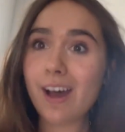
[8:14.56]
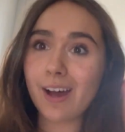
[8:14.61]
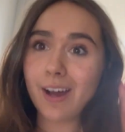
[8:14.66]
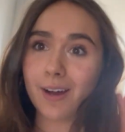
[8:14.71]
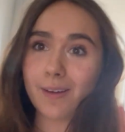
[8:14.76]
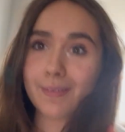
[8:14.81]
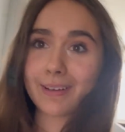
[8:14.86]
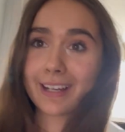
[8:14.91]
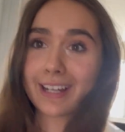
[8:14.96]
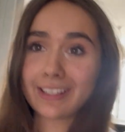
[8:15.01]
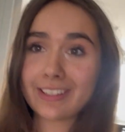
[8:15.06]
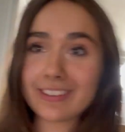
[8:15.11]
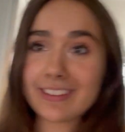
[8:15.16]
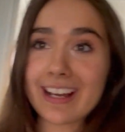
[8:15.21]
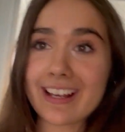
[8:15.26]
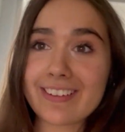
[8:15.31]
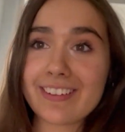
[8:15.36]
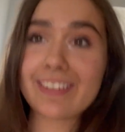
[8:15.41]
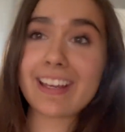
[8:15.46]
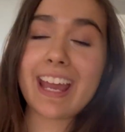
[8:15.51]
Oh my god, you
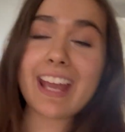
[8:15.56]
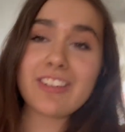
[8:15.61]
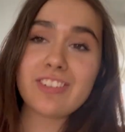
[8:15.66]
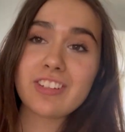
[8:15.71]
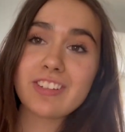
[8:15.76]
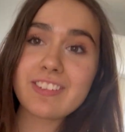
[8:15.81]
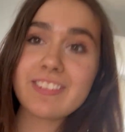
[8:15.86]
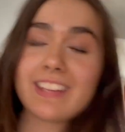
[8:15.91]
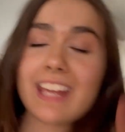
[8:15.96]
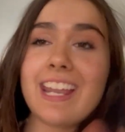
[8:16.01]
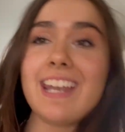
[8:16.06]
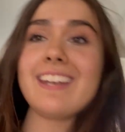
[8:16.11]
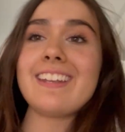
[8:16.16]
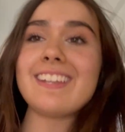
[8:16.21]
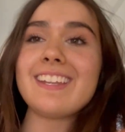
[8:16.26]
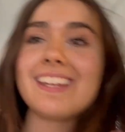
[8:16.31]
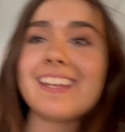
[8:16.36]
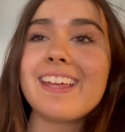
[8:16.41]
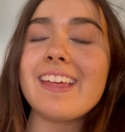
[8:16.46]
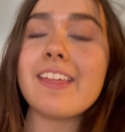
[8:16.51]
guys, okay, just
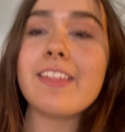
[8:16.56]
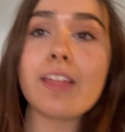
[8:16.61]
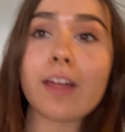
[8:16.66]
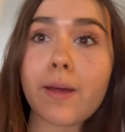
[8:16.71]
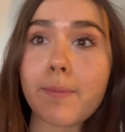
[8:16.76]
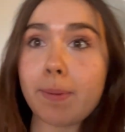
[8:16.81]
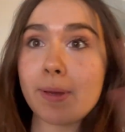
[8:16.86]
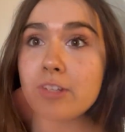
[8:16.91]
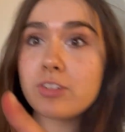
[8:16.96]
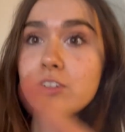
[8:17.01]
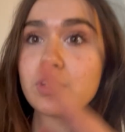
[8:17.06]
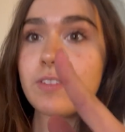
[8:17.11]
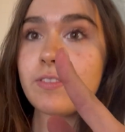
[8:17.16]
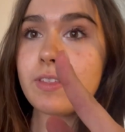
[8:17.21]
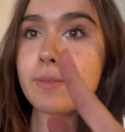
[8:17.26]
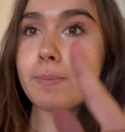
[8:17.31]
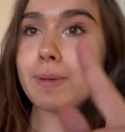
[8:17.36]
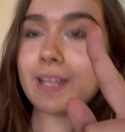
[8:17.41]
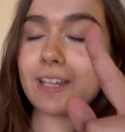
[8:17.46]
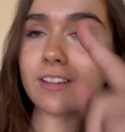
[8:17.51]
sent a picture of
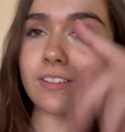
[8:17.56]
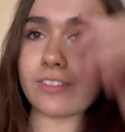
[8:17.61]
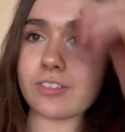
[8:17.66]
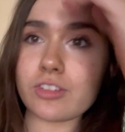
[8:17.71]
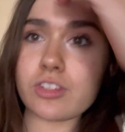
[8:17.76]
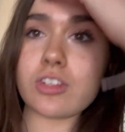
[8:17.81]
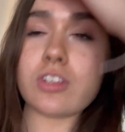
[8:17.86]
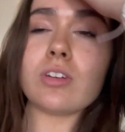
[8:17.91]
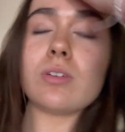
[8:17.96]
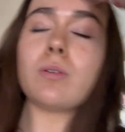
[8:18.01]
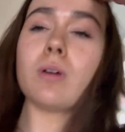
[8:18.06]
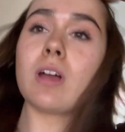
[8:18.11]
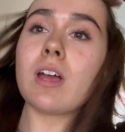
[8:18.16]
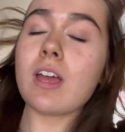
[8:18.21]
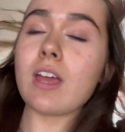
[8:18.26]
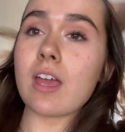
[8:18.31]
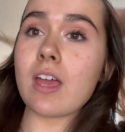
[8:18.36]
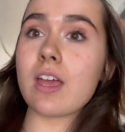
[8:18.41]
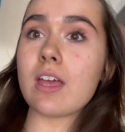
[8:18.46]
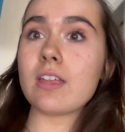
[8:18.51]
the pins to
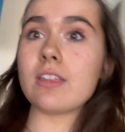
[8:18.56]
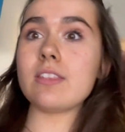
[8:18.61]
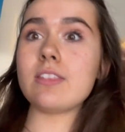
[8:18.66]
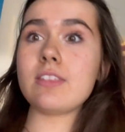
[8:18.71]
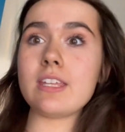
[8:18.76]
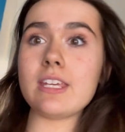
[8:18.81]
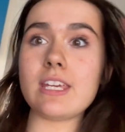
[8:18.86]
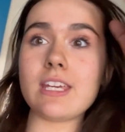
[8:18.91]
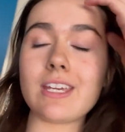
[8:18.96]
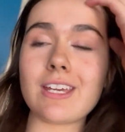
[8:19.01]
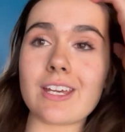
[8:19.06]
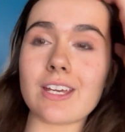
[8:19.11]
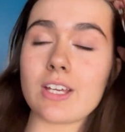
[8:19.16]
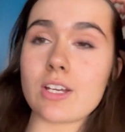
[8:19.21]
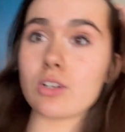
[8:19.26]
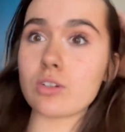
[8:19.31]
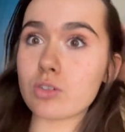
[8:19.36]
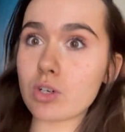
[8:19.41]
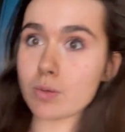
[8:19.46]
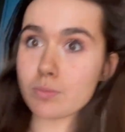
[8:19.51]
the
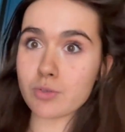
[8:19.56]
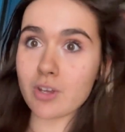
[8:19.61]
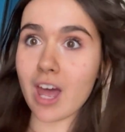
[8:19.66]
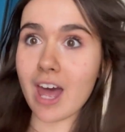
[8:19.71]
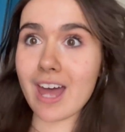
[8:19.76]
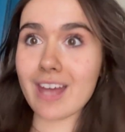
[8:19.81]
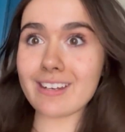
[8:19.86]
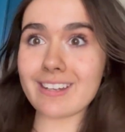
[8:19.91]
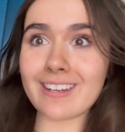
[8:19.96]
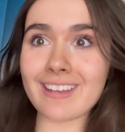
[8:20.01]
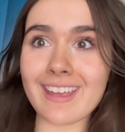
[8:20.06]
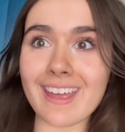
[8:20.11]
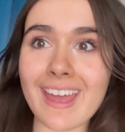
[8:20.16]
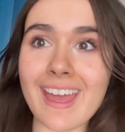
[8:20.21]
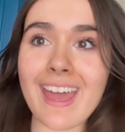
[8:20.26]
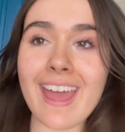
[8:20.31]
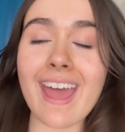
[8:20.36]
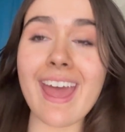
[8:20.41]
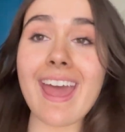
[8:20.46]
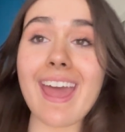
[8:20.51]
group chat
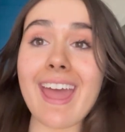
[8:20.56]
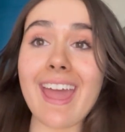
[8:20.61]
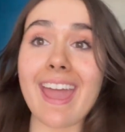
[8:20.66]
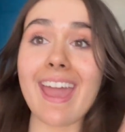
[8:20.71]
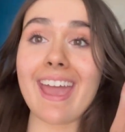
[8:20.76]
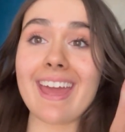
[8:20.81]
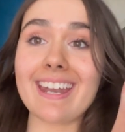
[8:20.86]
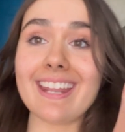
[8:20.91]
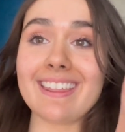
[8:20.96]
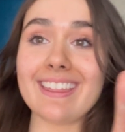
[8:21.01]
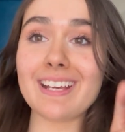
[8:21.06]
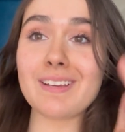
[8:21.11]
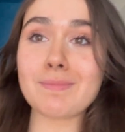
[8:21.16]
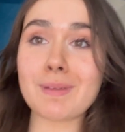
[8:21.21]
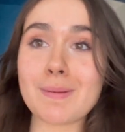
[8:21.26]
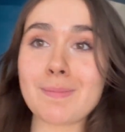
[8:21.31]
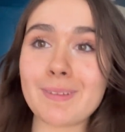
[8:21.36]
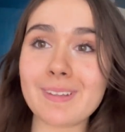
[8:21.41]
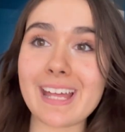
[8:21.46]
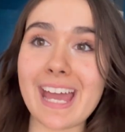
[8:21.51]
and I think
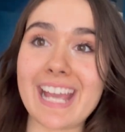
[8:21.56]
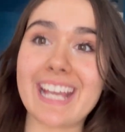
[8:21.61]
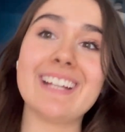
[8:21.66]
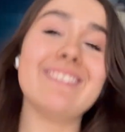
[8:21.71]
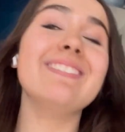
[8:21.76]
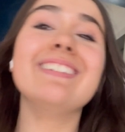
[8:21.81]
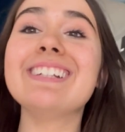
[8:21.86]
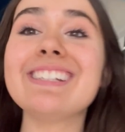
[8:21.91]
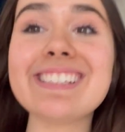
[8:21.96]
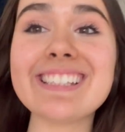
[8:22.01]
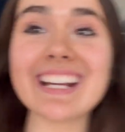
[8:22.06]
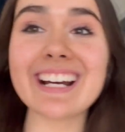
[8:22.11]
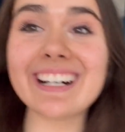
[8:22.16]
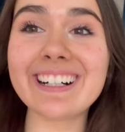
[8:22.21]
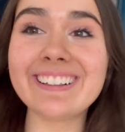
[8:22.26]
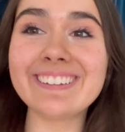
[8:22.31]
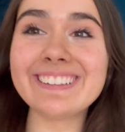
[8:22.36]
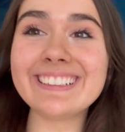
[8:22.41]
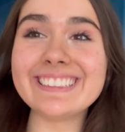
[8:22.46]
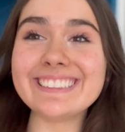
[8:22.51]
people like them.
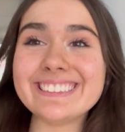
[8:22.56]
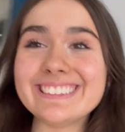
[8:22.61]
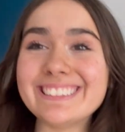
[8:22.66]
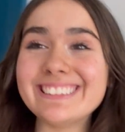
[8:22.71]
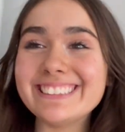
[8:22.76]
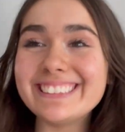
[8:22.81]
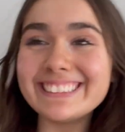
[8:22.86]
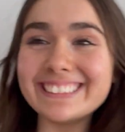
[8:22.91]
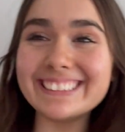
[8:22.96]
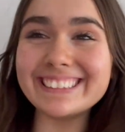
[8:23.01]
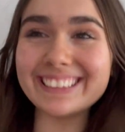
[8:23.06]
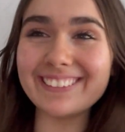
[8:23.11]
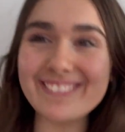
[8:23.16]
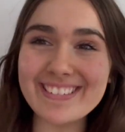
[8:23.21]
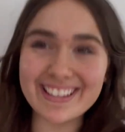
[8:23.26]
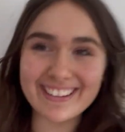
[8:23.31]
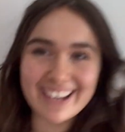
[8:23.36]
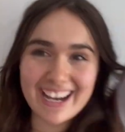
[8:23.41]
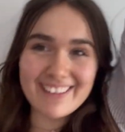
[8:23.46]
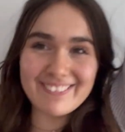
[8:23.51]
So
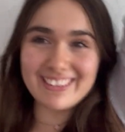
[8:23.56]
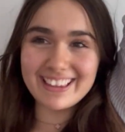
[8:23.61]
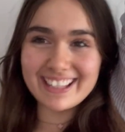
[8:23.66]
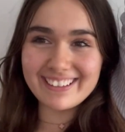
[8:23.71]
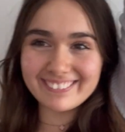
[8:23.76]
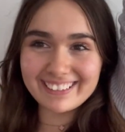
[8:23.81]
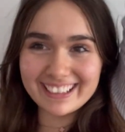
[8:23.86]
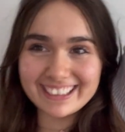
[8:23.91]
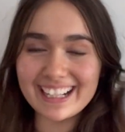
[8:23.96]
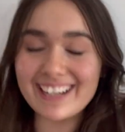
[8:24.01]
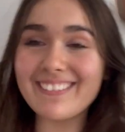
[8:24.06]
happy they worked.